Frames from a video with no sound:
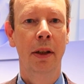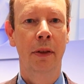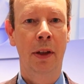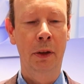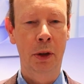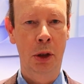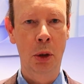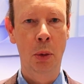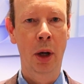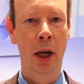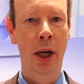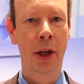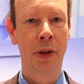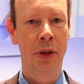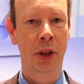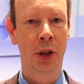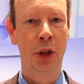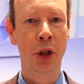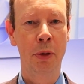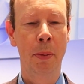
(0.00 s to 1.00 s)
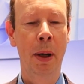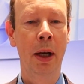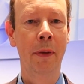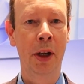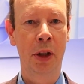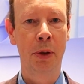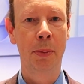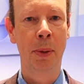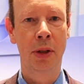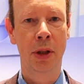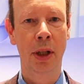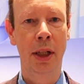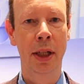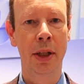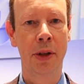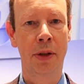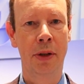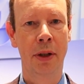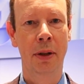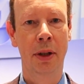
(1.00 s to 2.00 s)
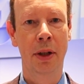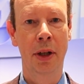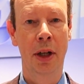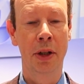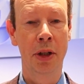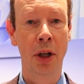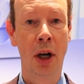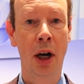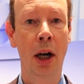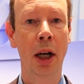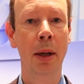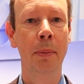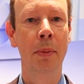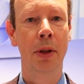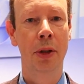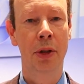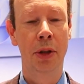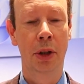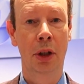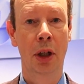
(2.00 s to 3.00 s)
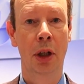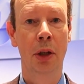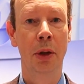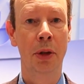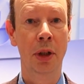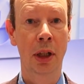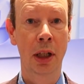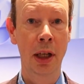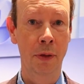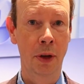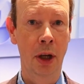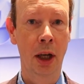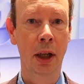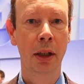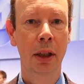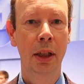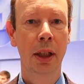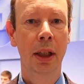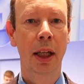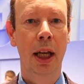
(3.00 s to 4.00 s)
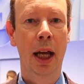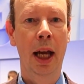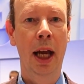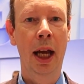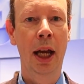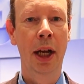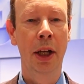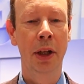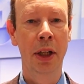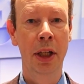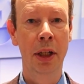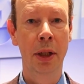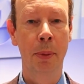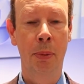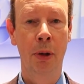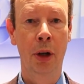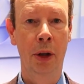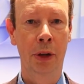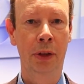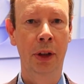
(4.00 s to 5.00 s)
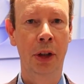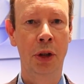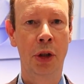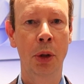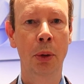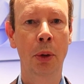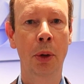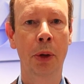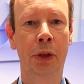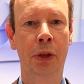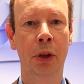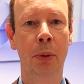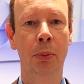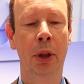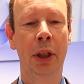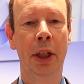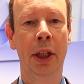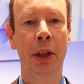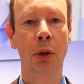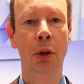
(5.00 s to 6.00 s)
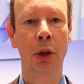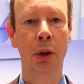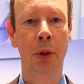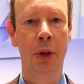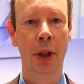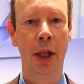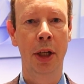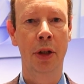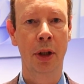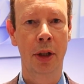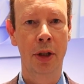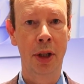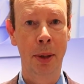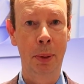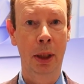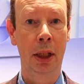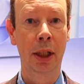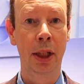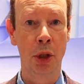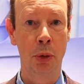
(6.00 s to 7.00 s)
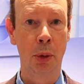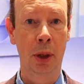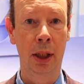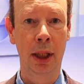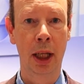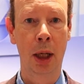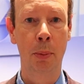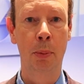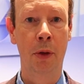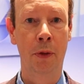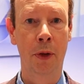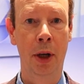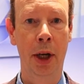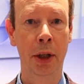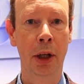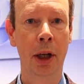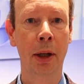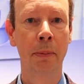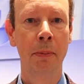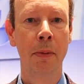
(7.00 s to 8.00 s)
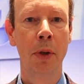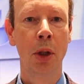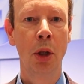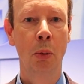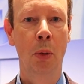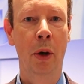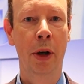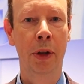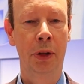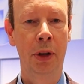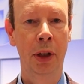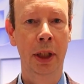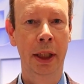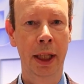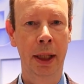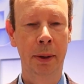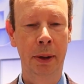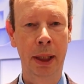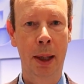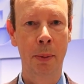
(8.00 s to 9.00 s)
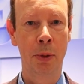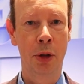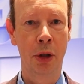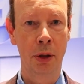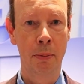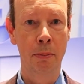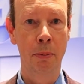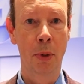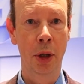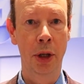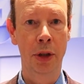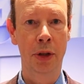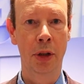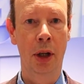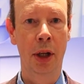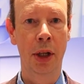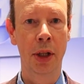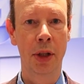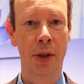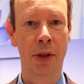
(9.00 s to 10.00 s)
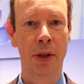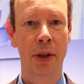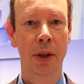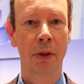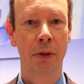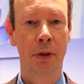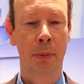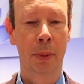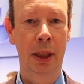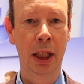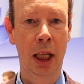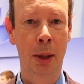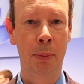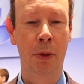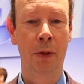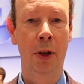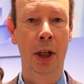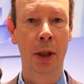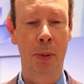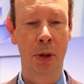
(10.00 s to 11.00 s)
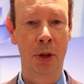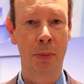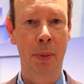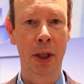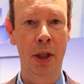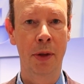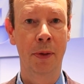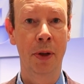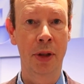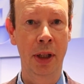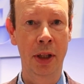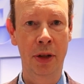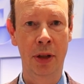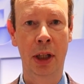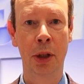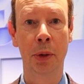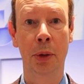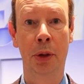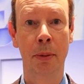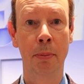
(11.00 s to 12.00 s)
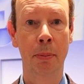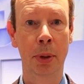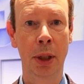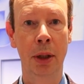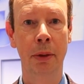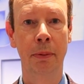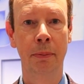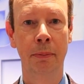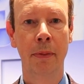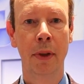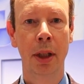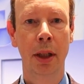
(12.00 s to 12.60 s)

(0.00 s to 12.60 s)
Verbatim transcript: That requires a huge amount of expertise and time to go deliver. And in the process, you're also bringing all your data typically into a cloud provider where it's going to get captured and monetized from a cloud provider perspective as they sell you compute